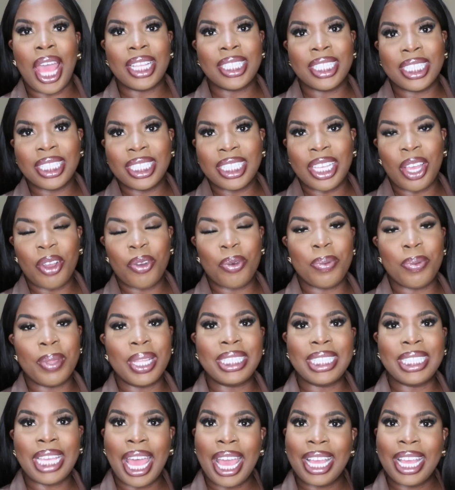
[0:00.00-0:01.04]
As you can tell from
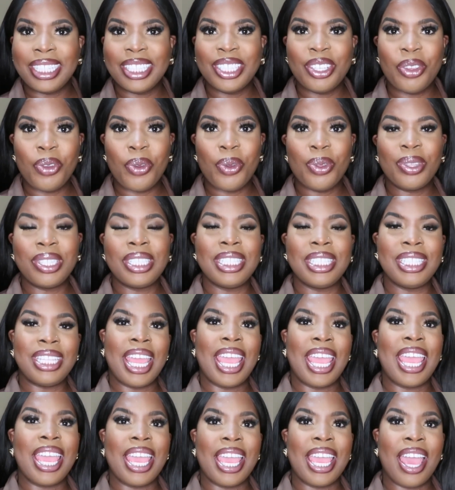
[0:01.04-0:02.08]
the title,
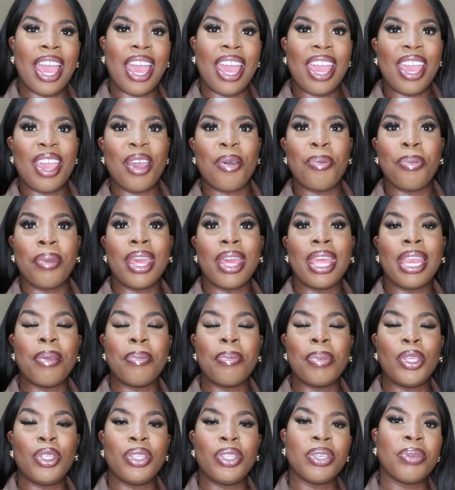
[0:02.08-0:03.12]
today I am going to
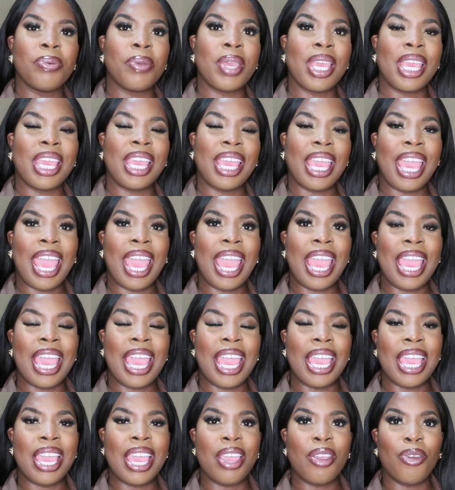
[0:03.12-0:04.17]
be doing
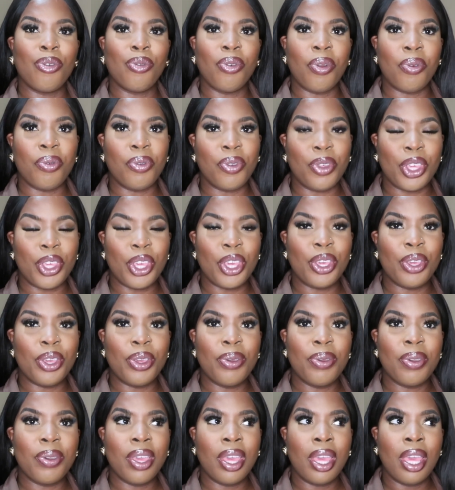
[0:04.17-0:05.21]
a
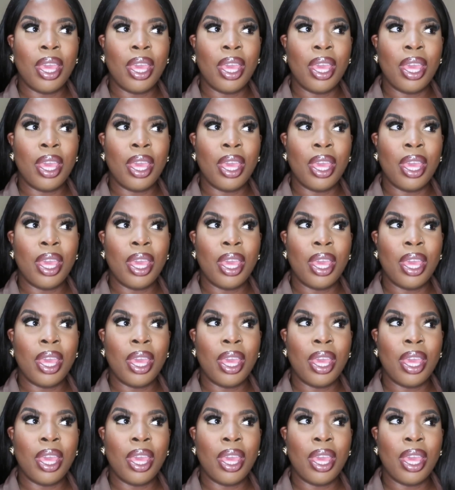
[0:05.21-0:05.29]
review,